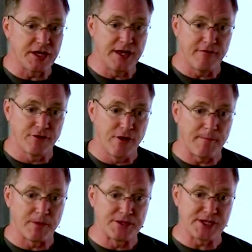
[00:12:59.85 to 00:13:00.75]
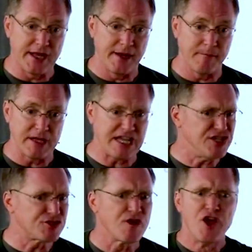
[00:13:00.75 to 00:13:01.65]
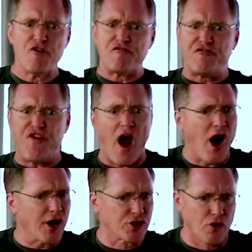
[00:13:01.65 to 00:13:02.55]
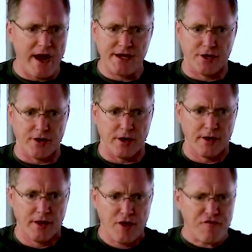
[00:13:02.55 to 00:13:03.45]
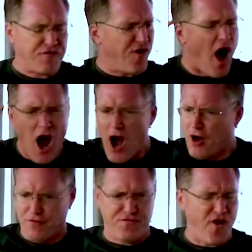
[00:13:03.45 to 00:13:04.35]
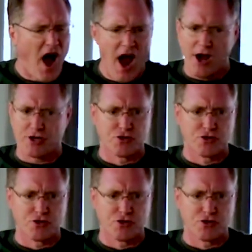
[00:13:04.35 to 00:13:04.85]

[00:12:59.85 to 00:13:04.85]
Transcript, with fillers: can never represent him. He's far greater, far, far